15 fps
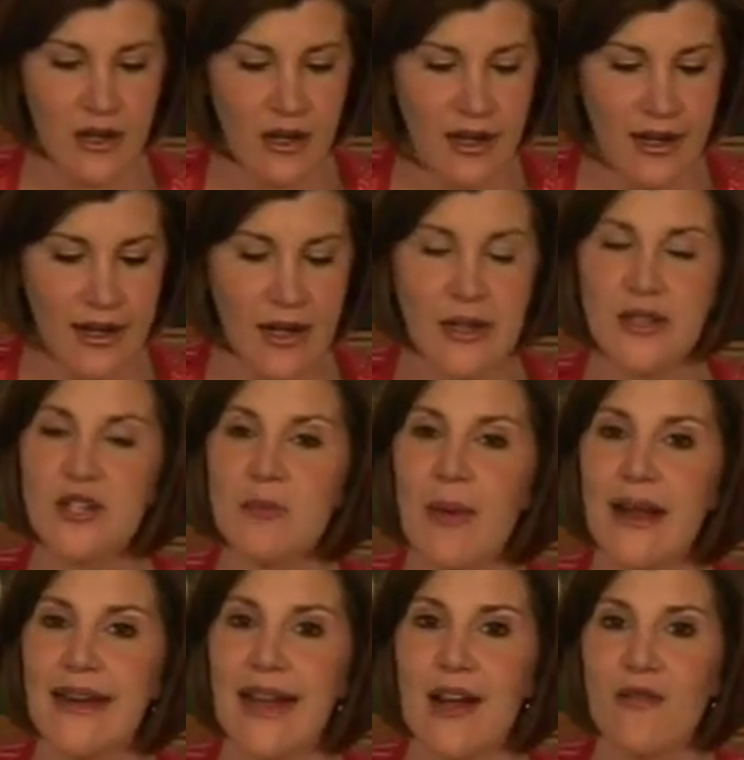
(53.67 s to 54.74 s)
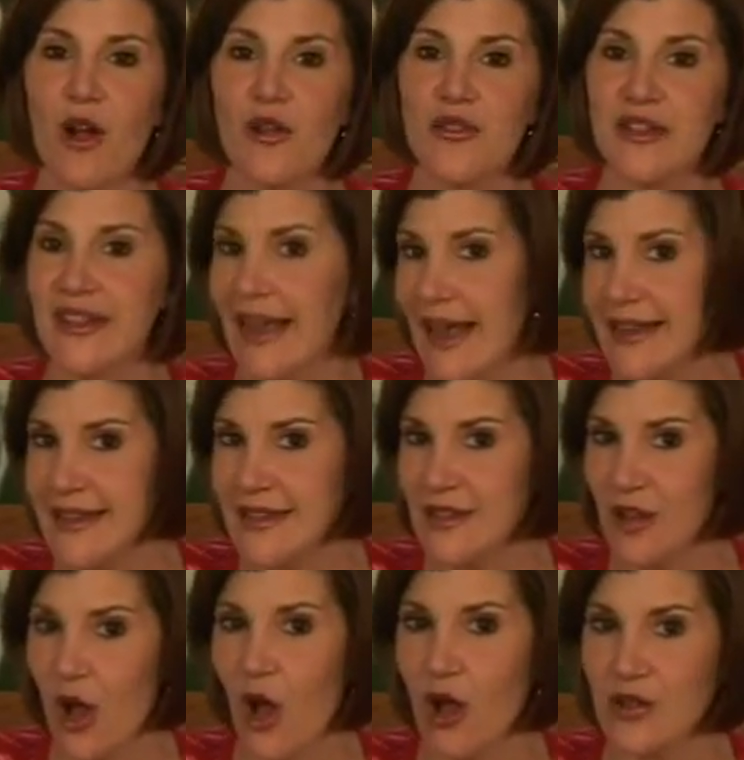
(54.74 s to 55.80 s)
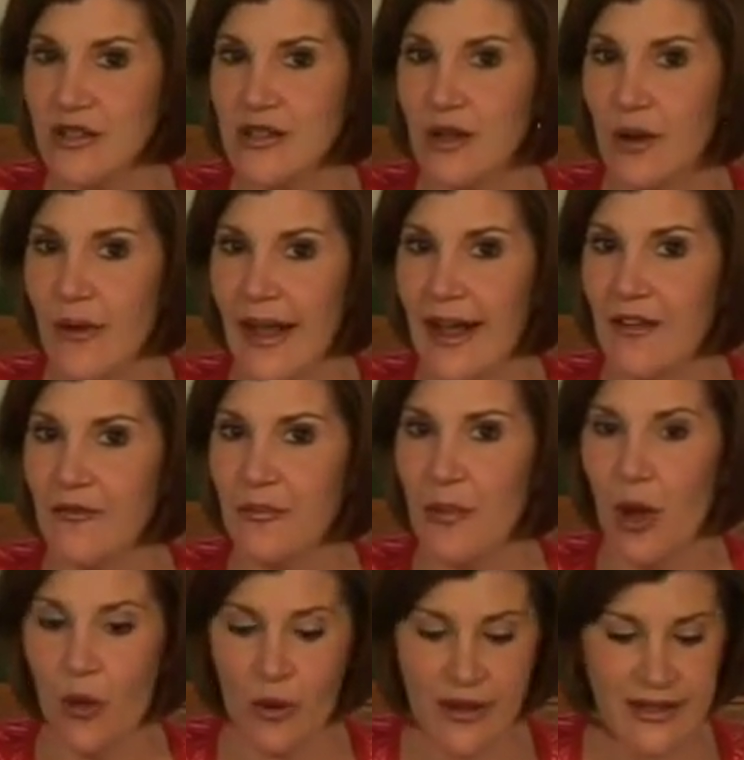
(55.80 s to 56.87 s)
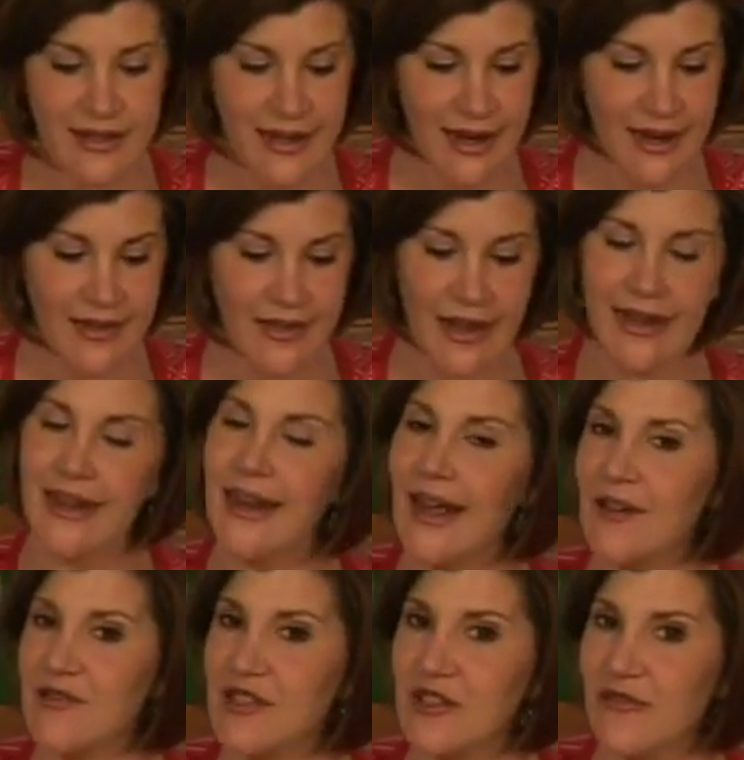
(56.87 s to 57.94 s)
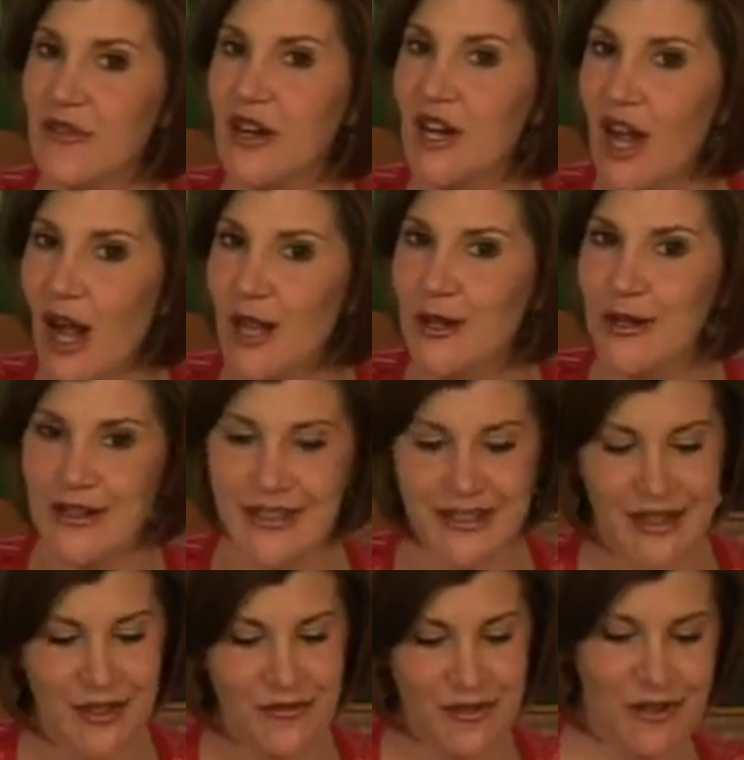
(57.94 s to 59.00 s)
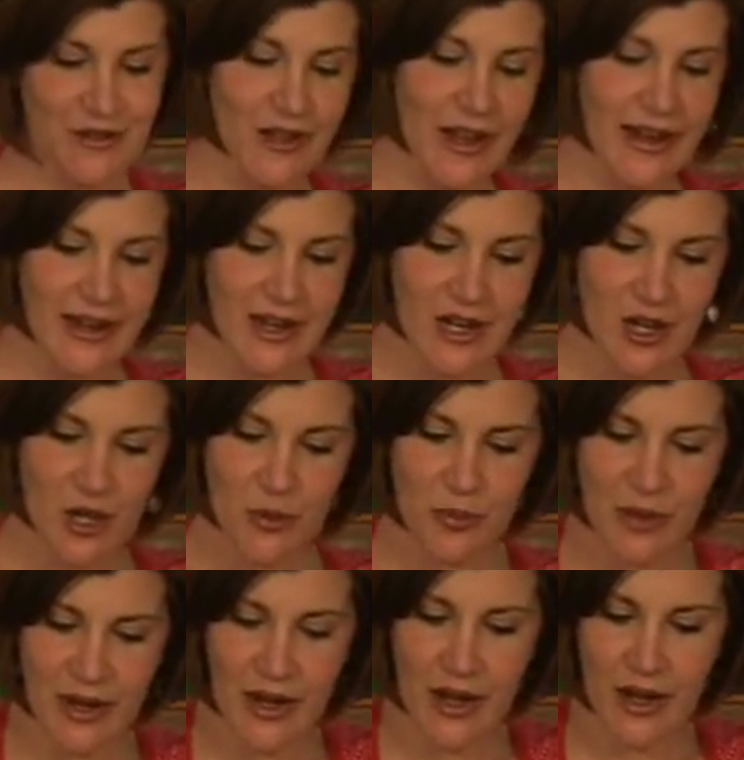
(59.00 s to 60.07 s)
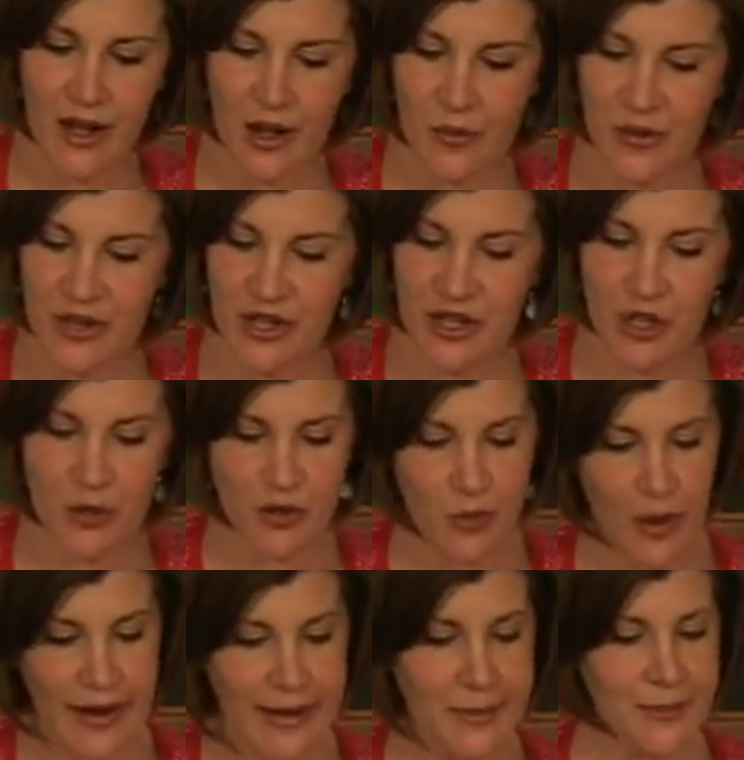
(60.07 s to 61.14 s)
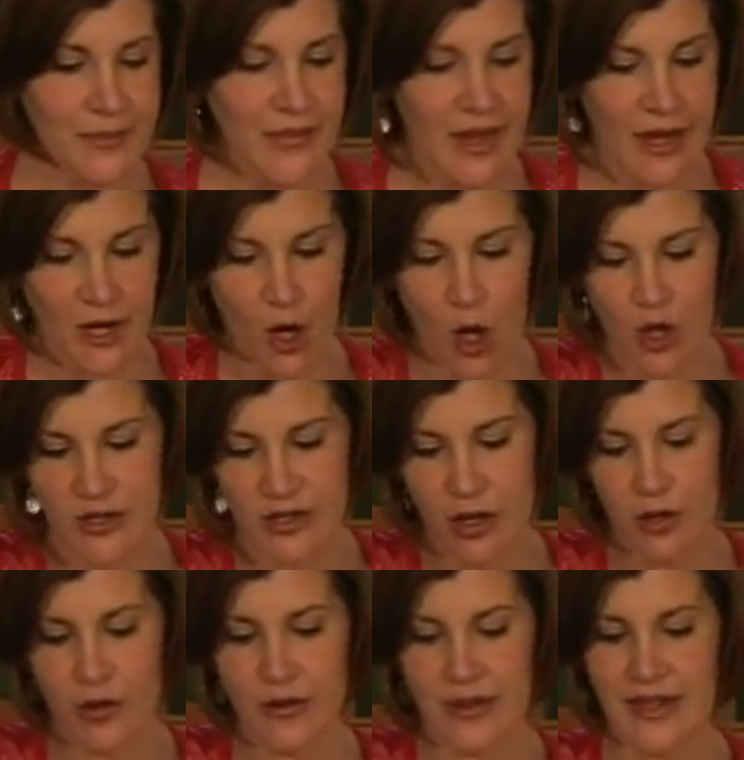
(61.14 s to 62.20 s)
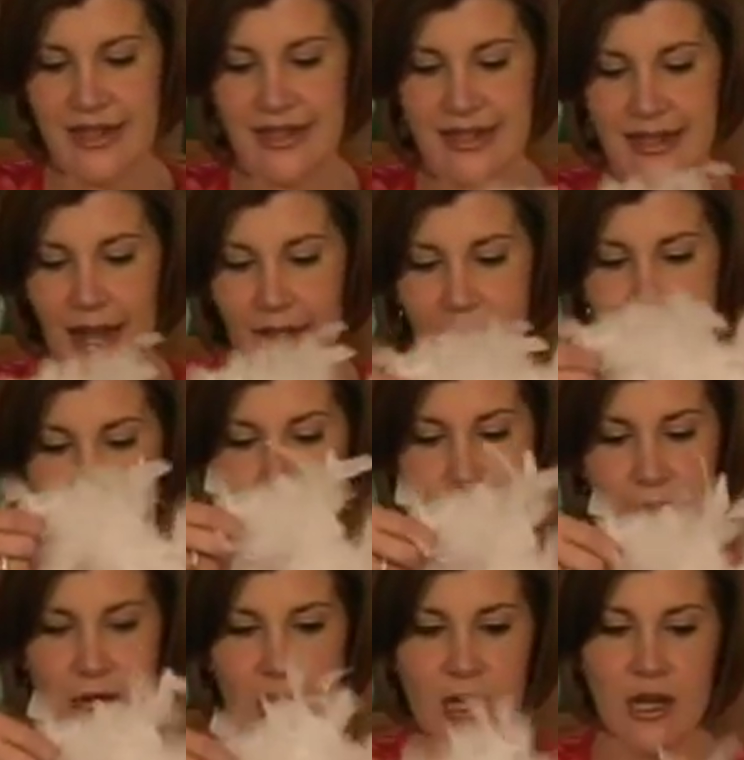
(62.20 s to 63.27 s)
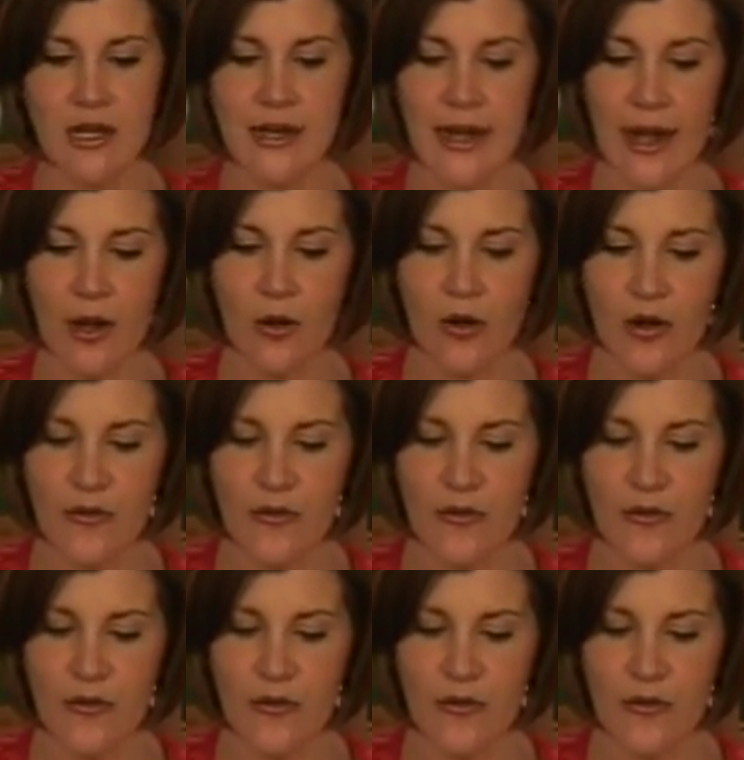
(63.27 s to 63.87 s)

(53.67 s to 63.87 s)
Uh, you might have all the guests also have boas and they can have different colors if you'd like. But uh, we're gonna go with white. And also the size. Now